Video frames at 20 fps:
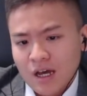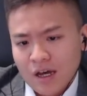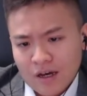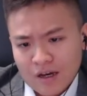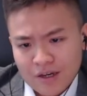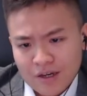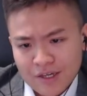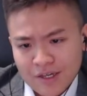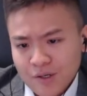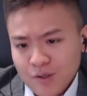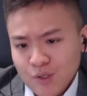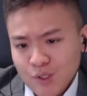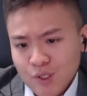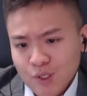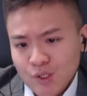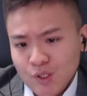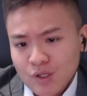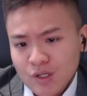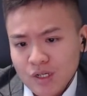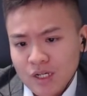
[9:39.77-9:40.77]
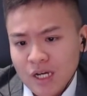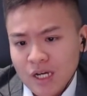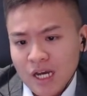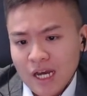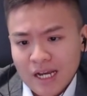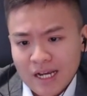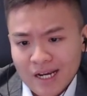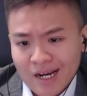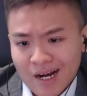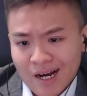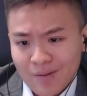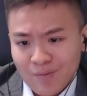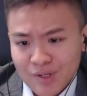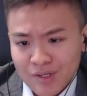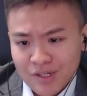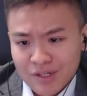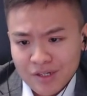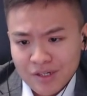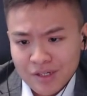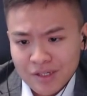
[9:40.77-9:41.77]
It also
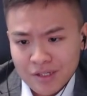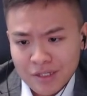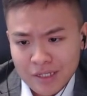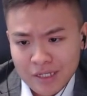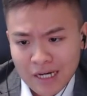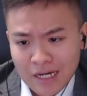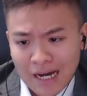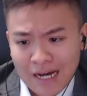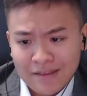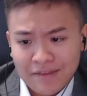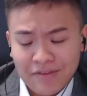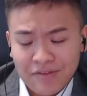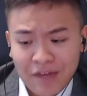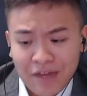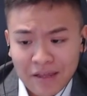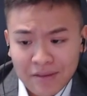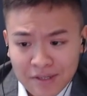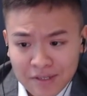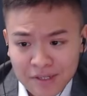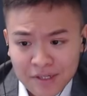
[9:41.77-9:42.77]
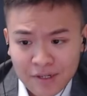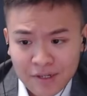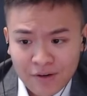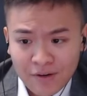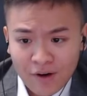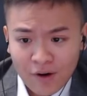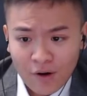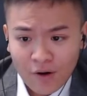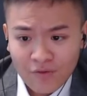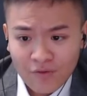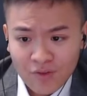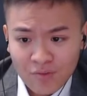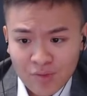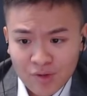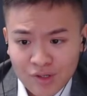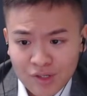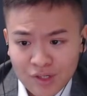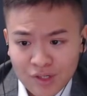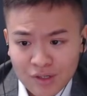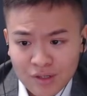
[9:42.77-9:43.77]
encompasses the identity of the
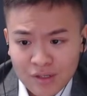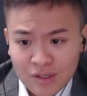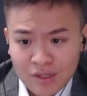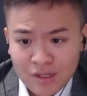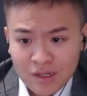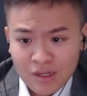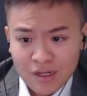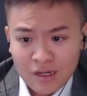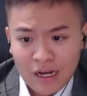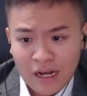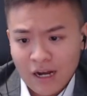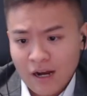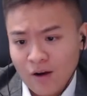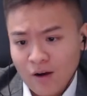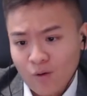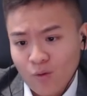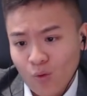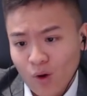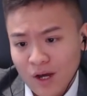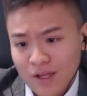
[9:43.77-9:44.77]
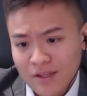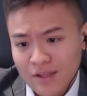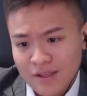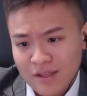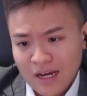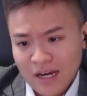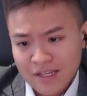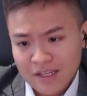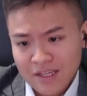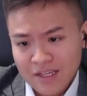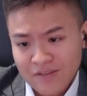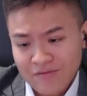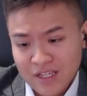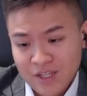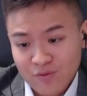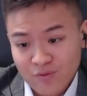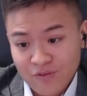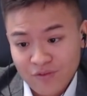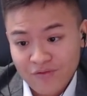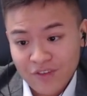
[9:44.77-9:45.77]
person, how one
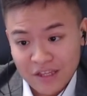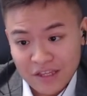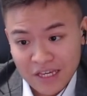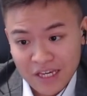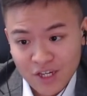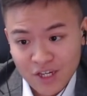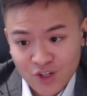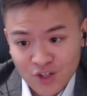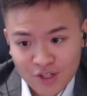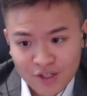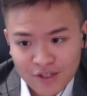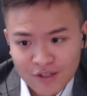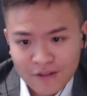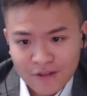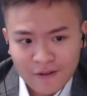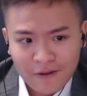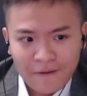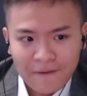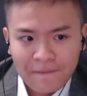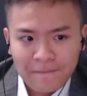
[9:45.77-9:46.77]
identifies with the nation,